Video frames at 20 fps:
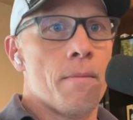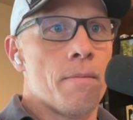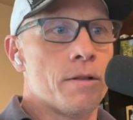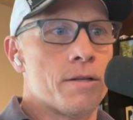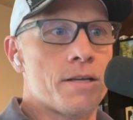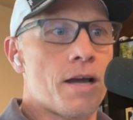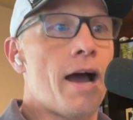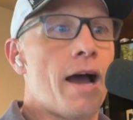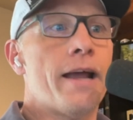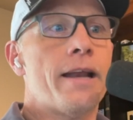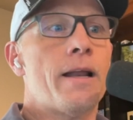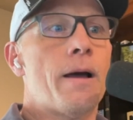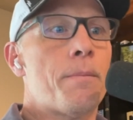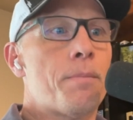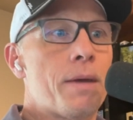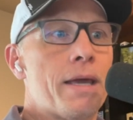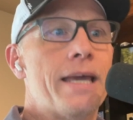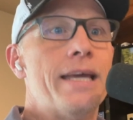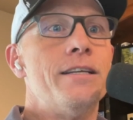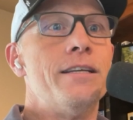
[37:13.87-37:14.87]
tied up
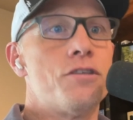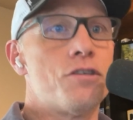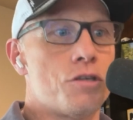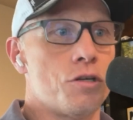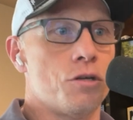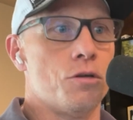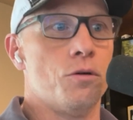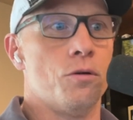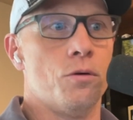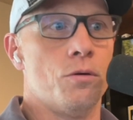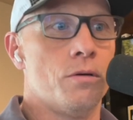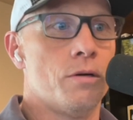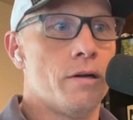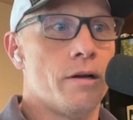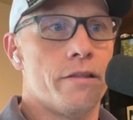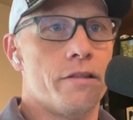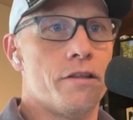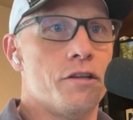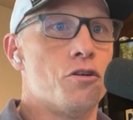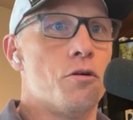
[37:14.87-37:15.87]
into
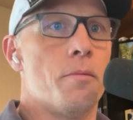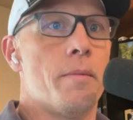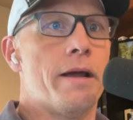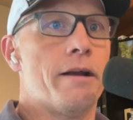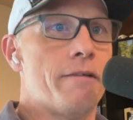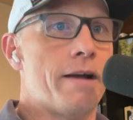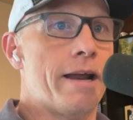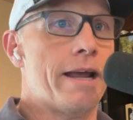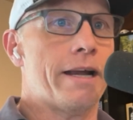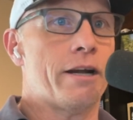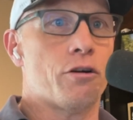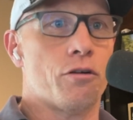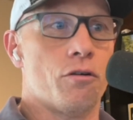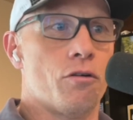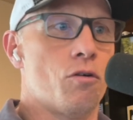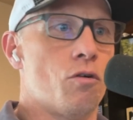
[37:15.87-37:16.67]
the domain rank or,